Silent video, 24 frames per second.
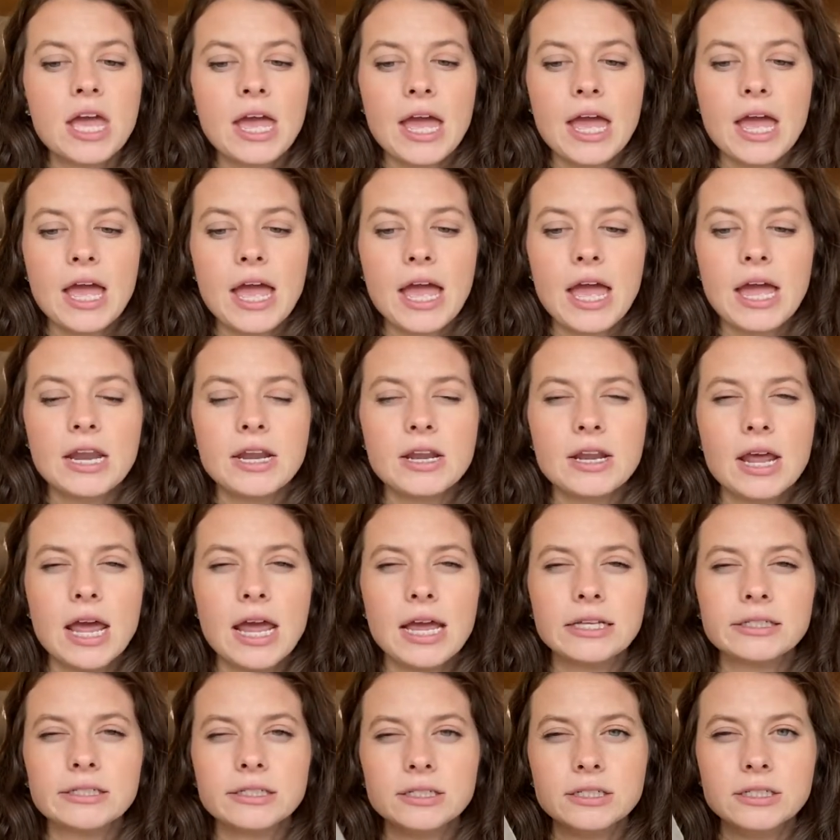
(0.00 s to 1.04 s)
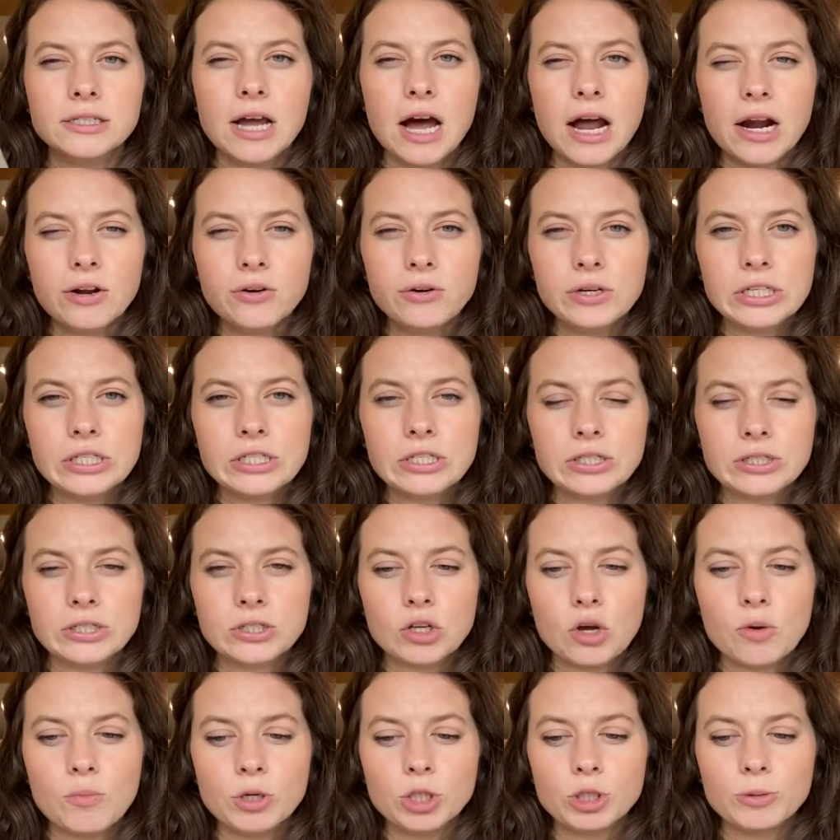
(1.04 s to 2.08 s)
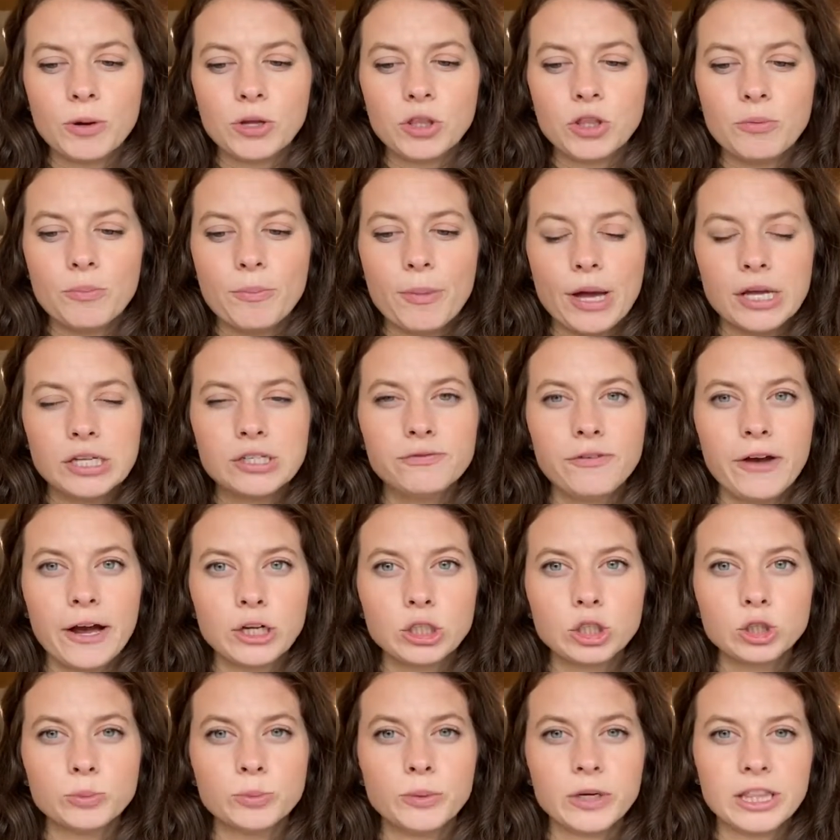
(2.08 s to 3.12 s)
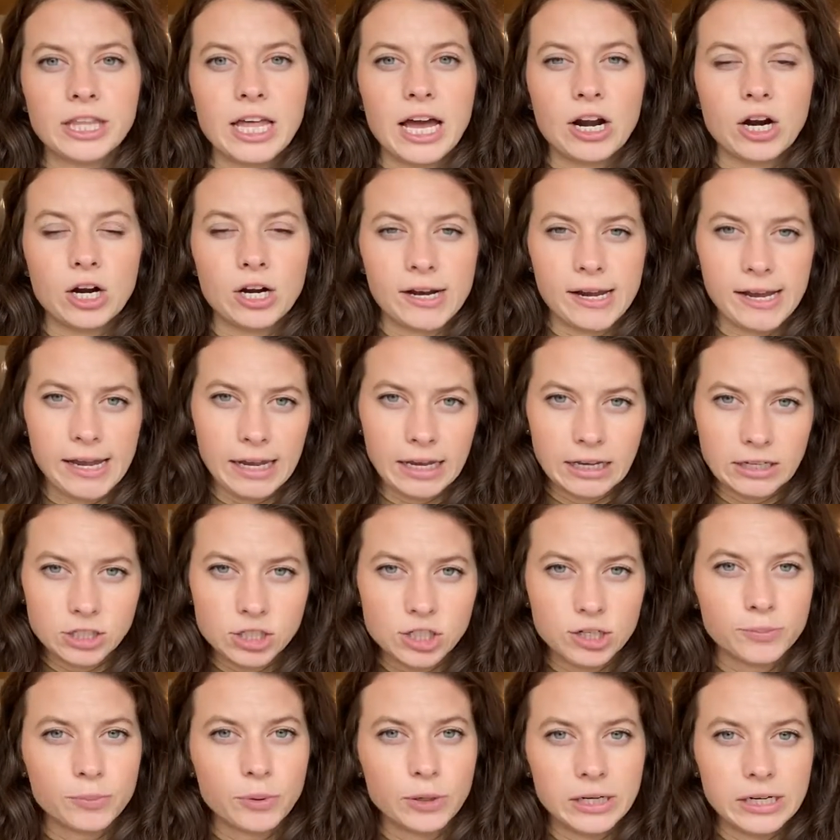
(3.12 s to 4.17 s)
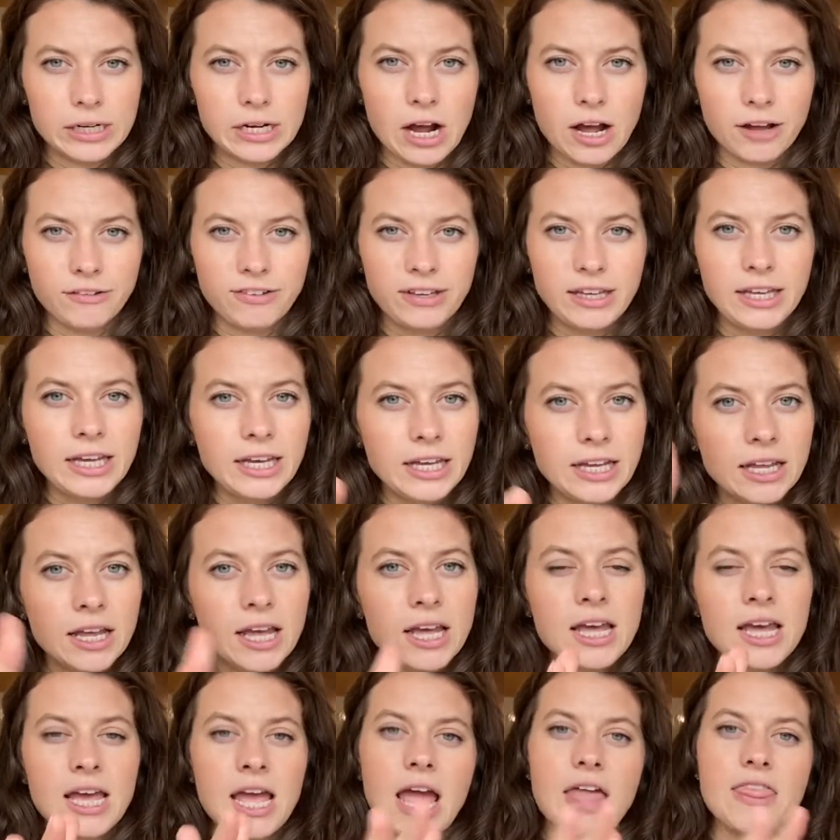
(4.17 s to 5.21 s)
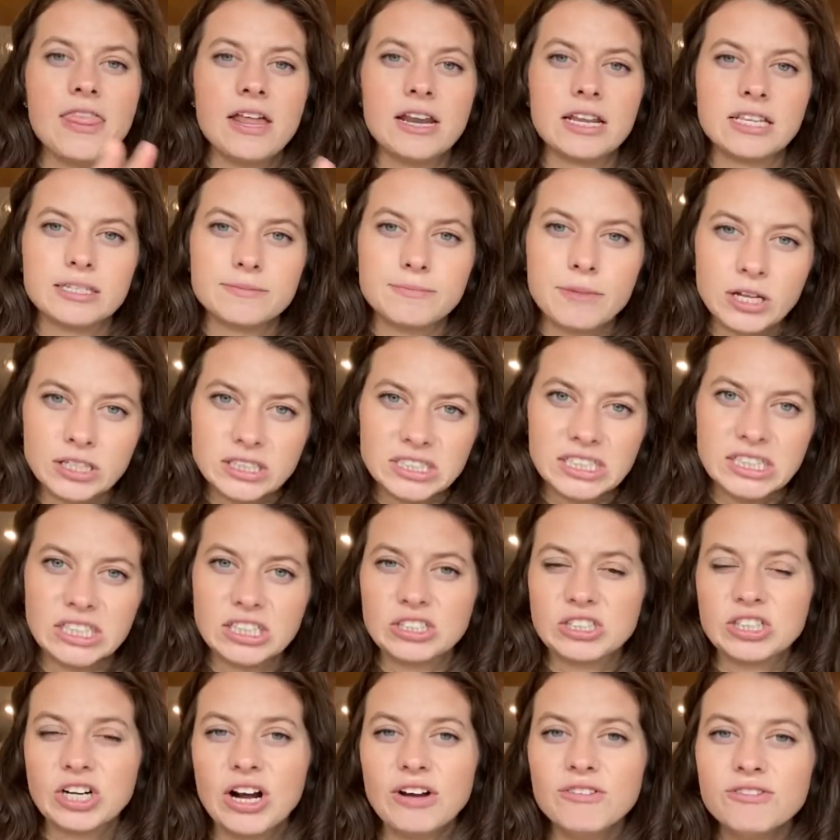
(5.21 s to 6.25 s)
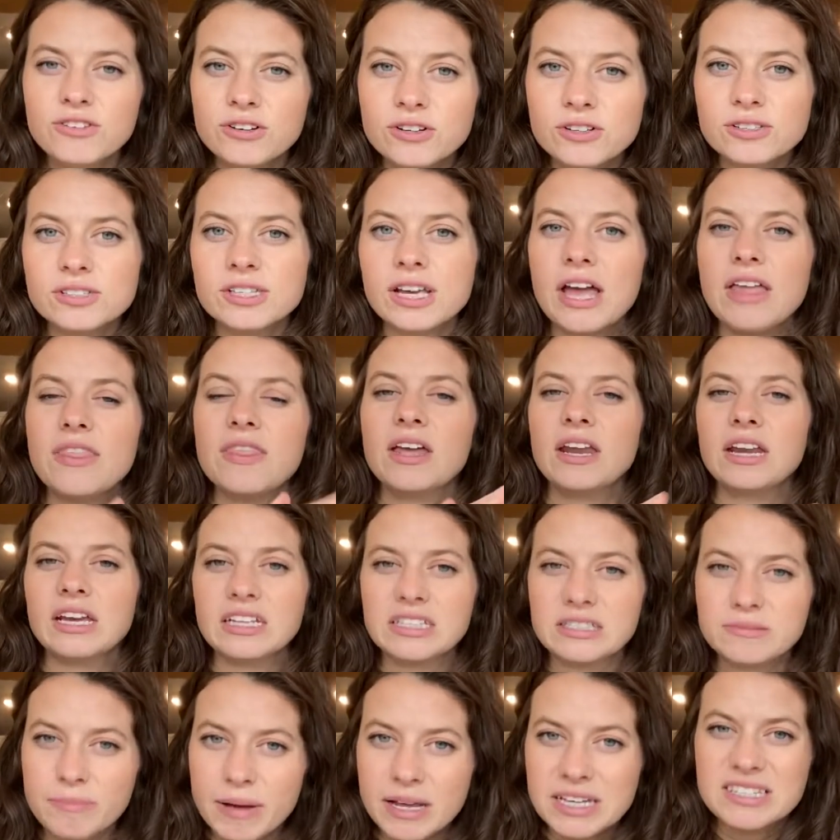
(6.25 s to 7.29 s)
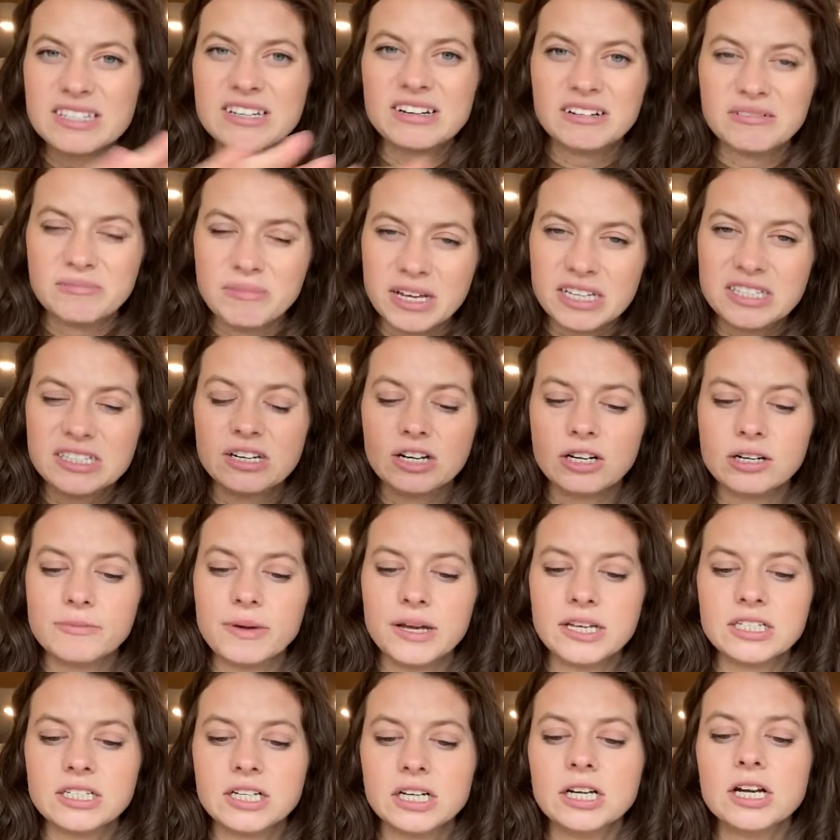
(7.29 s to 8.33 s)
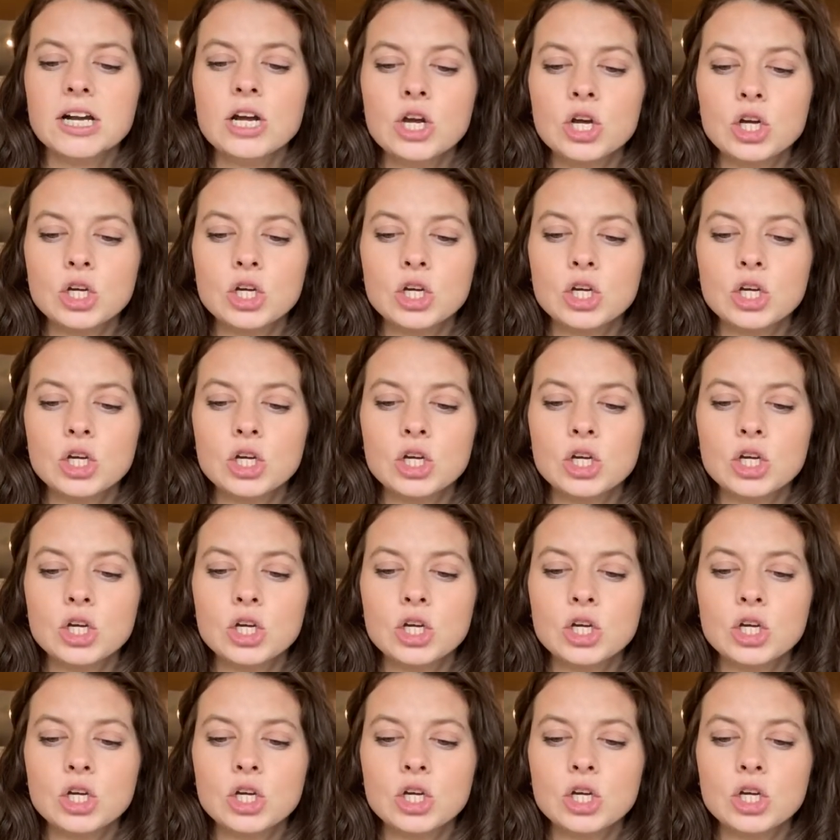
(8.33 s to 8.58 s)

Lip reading: and it's not always so much about the mess factor, but that our hands are putting off heat, and then it's melting the truffles, and then it gets messier and messier and messier.